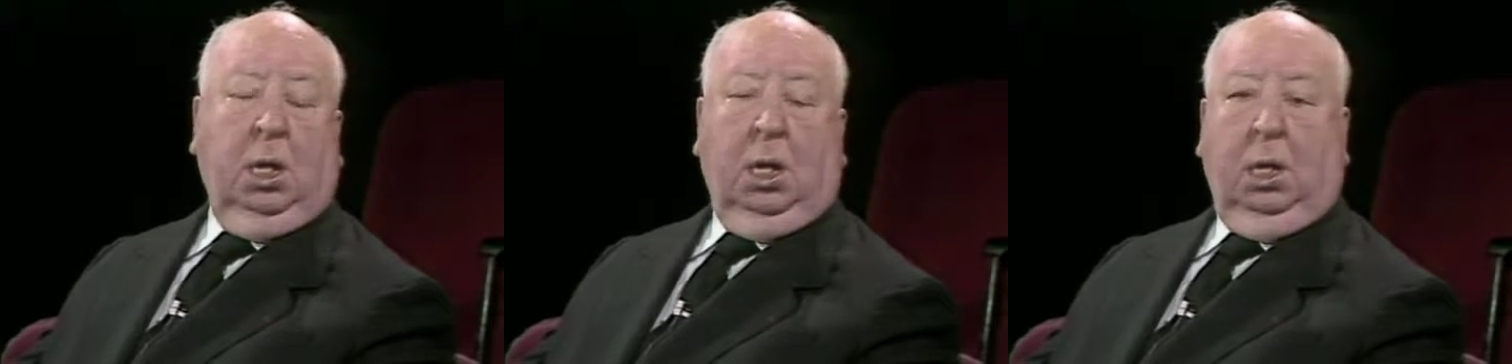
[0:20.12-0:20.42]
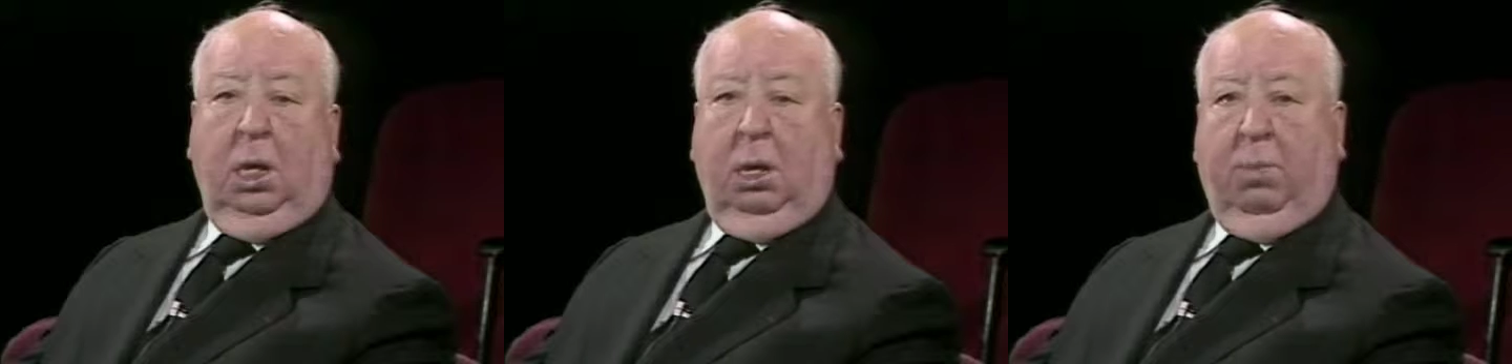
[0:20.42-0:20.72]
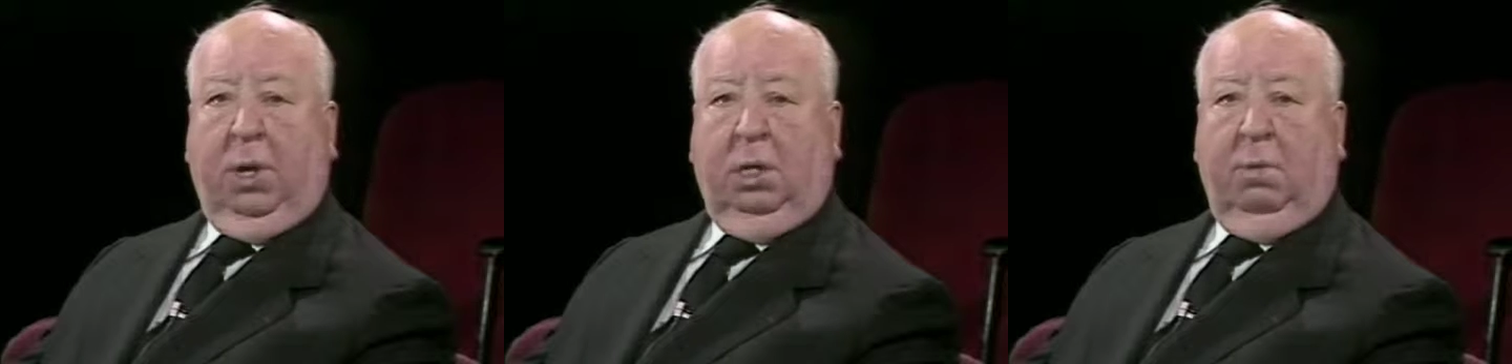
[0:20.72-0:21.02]
And in the
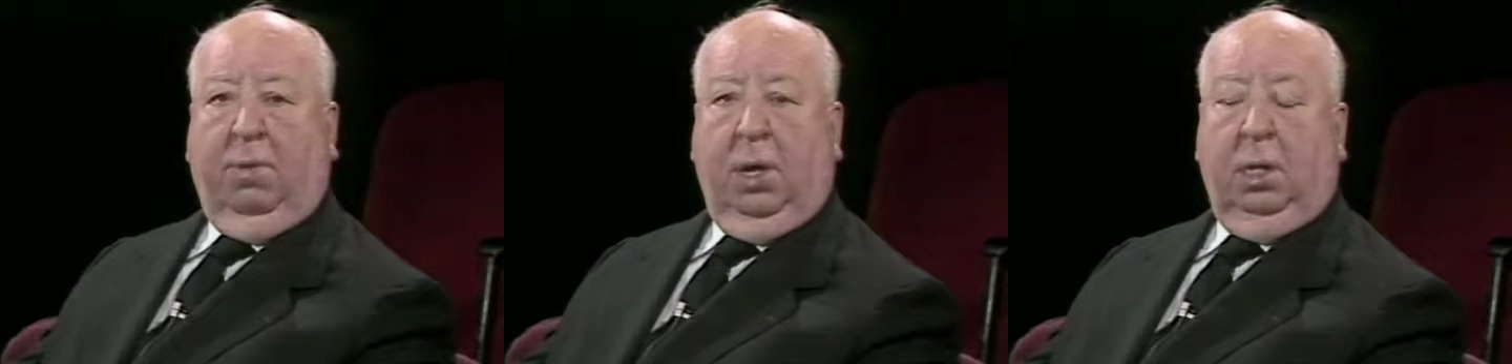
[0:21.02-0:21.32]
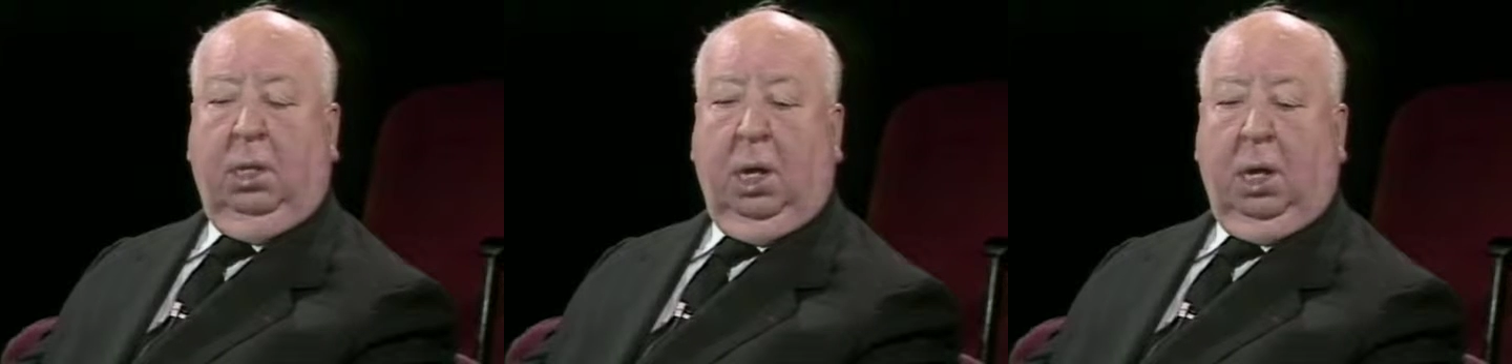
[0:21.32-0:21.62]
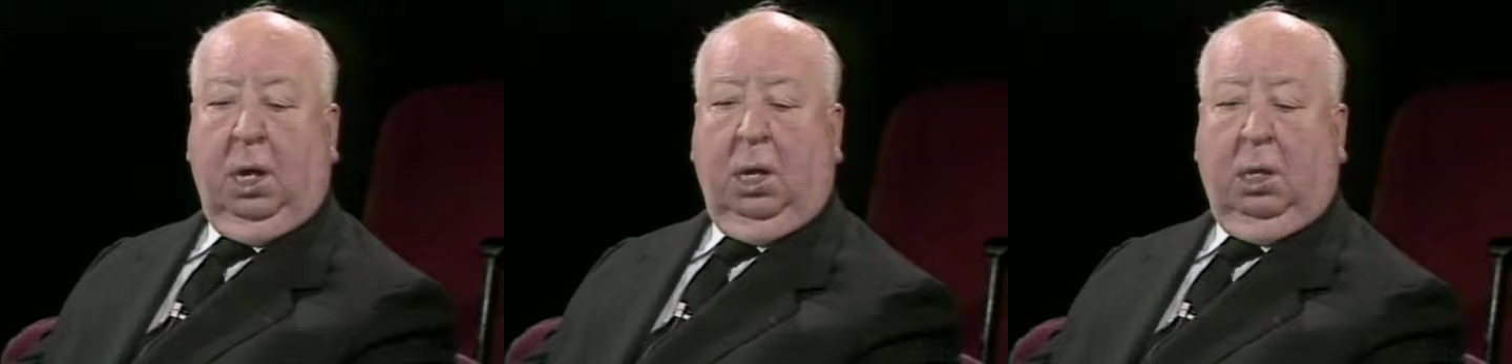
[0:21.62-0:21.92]
picture Frenzy,
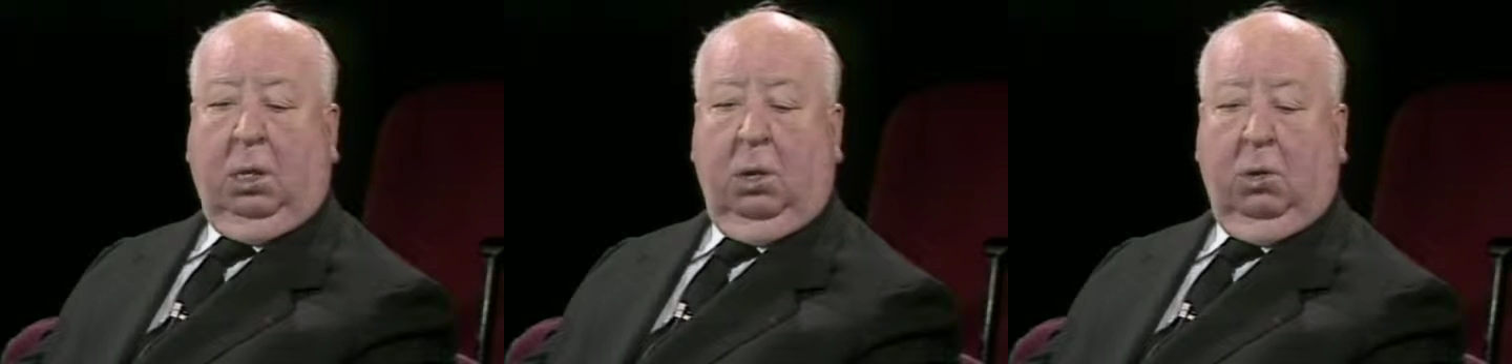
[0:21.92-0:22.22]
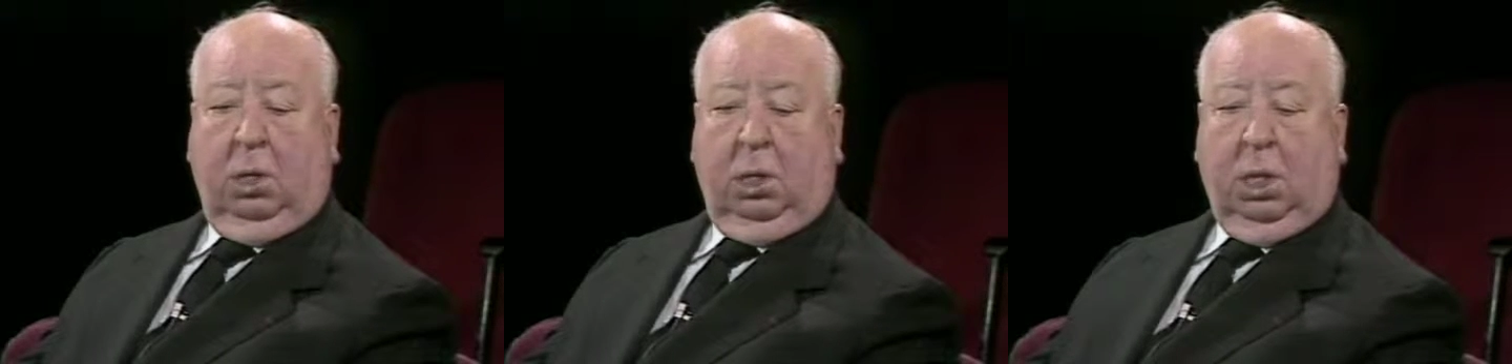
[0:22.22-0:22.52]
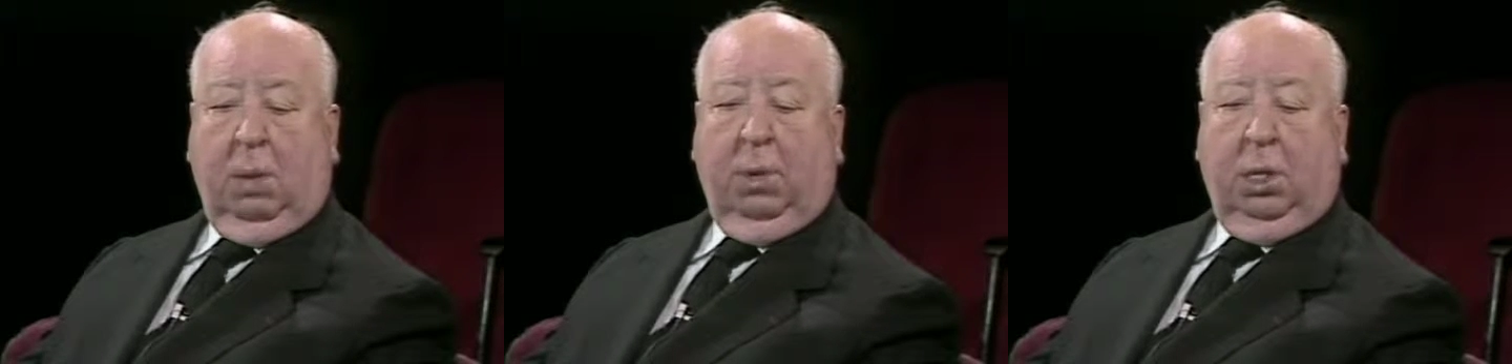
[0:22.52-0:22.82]
I get to go to
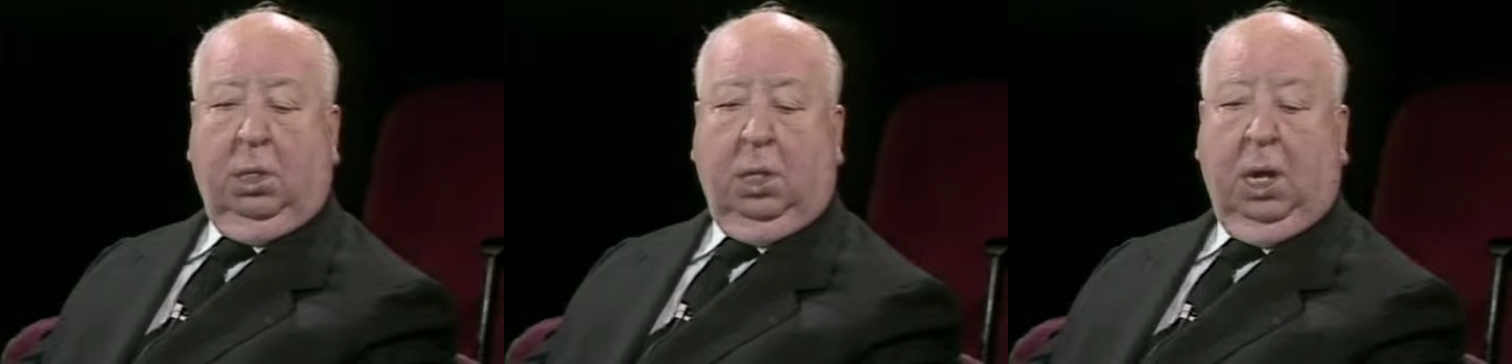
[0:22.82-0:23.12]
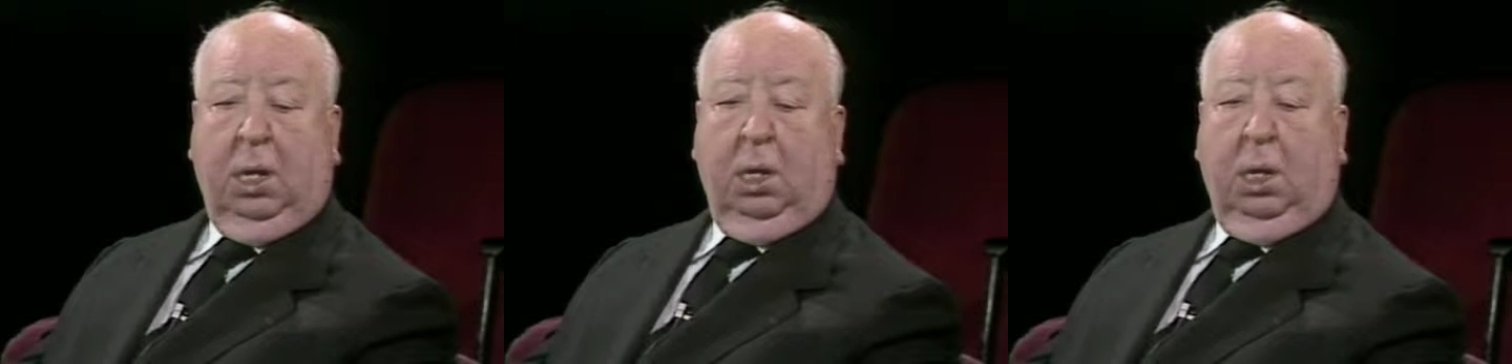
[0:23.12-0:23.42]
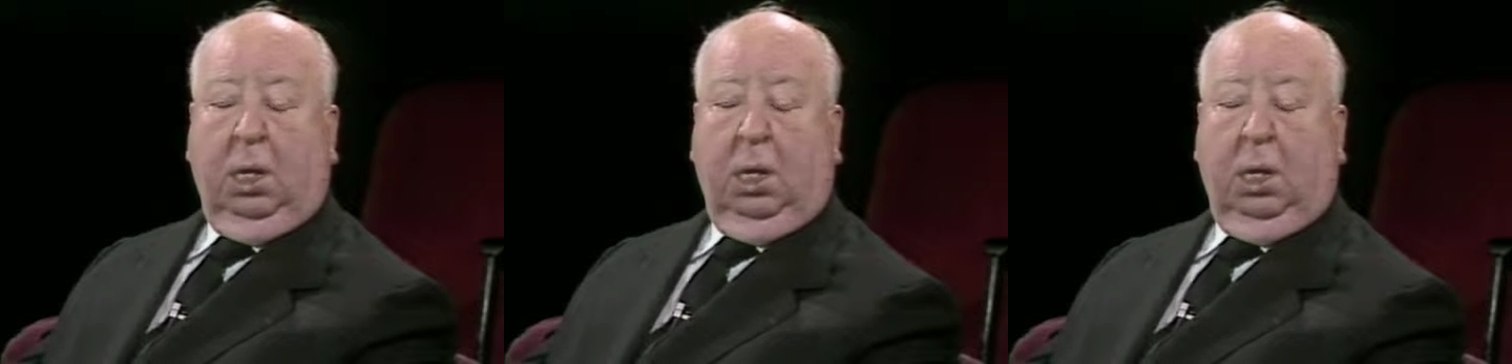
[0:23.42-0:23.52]
some extent